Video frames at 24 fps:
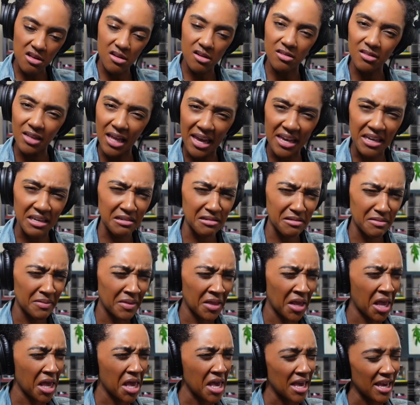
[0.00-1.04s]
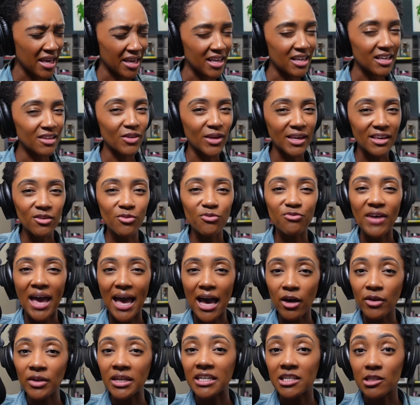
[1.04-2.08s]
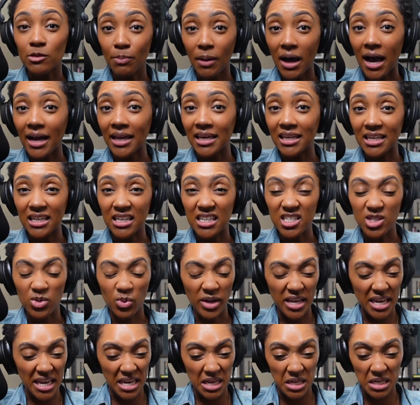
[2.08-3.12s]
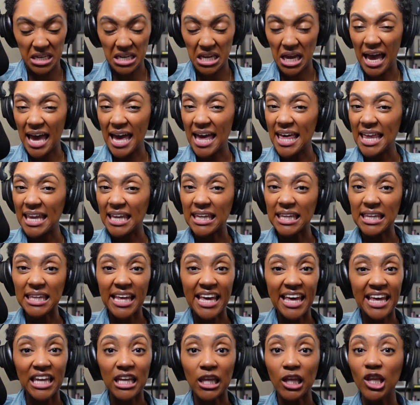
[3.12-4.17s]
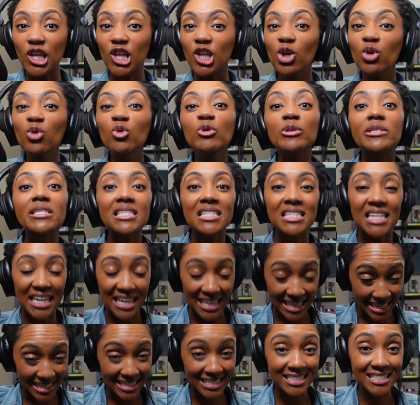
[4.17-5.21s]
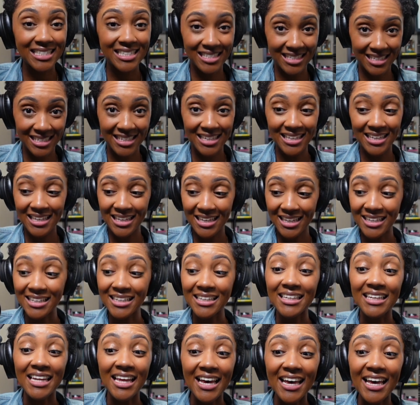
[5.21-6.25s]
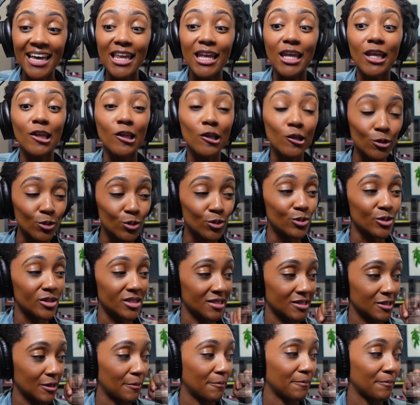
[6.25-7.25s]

like, he found his pocket in this one and let loose in it. Let loose.